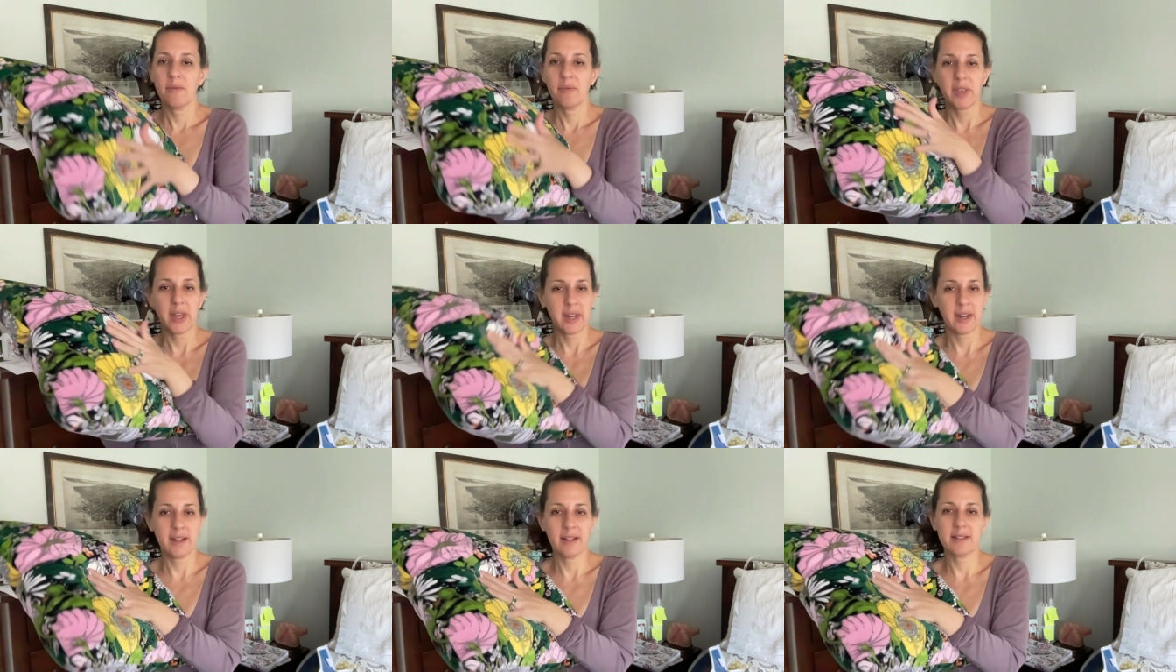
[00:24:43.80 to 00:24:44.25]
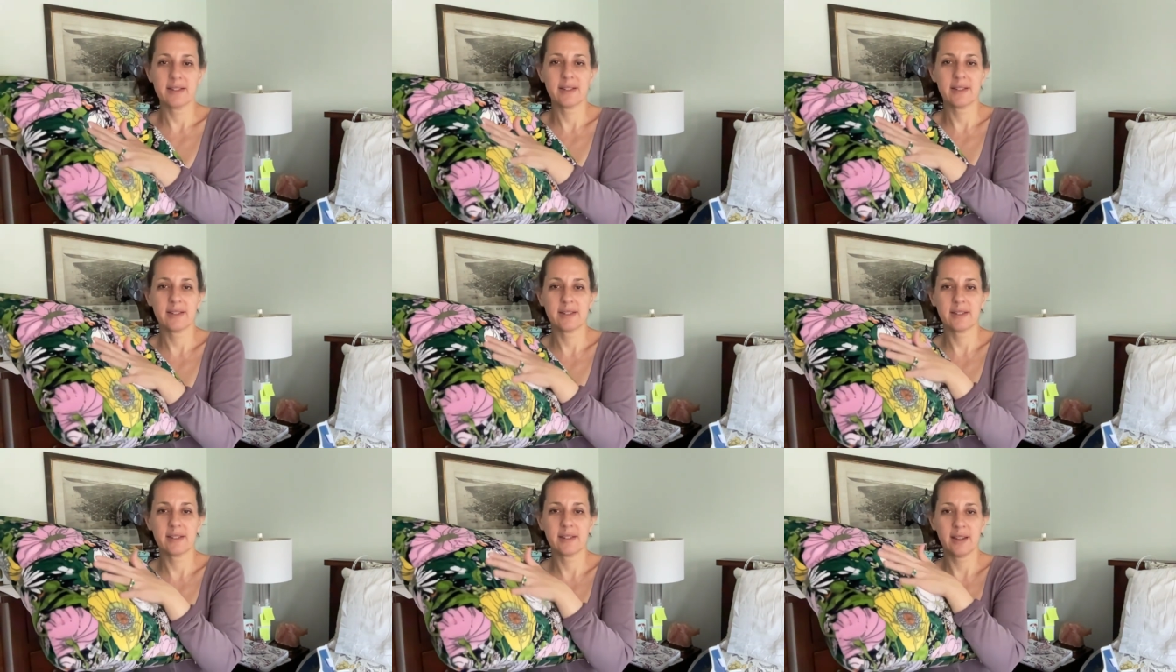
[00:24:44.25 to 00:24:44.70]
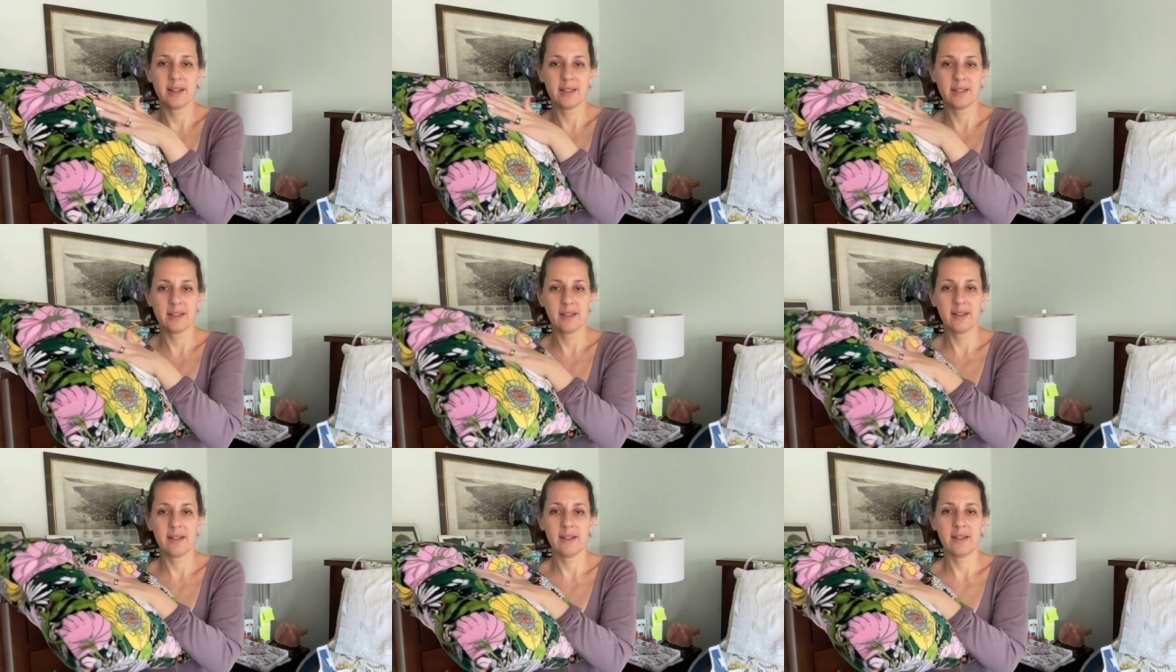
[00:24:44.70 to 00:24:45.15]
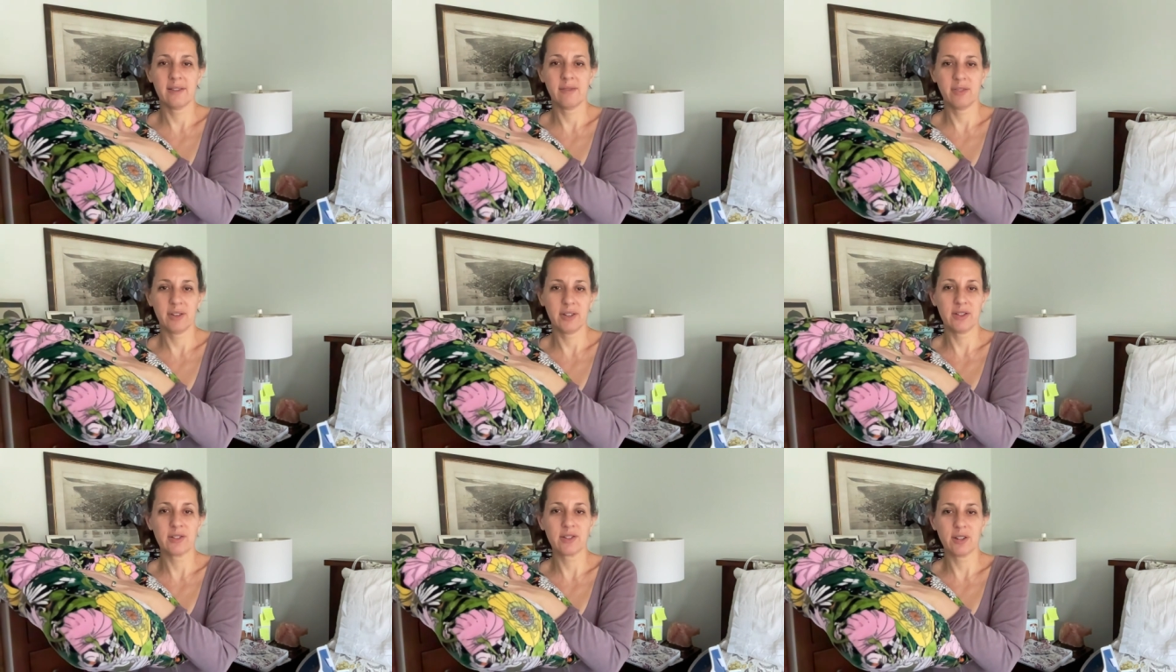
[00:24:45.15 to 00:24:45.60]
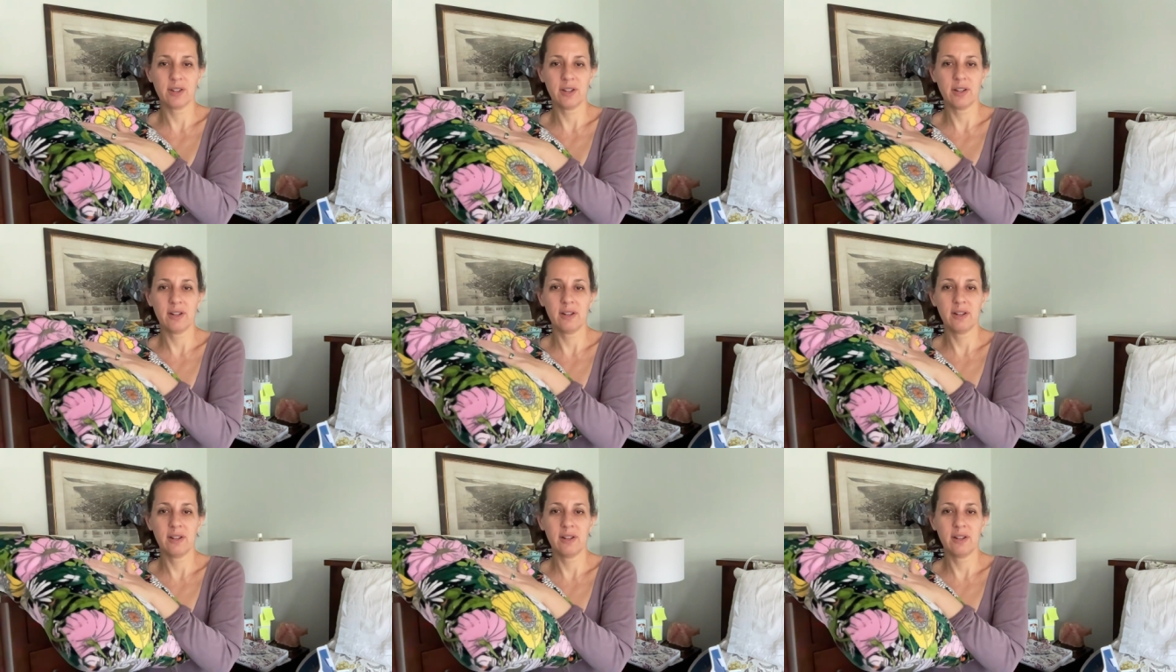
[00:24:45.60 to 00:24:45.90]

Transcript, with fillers: And it's, it's a, it feels good.